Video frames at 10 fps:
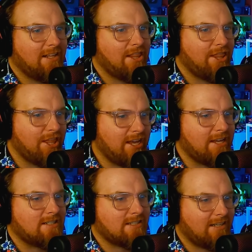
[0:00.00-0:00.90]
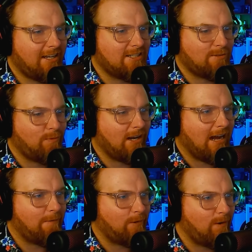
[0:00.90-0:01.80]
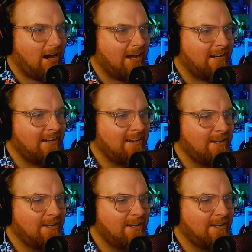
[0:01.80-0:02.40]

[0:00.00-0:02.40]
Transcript: This is what I would want.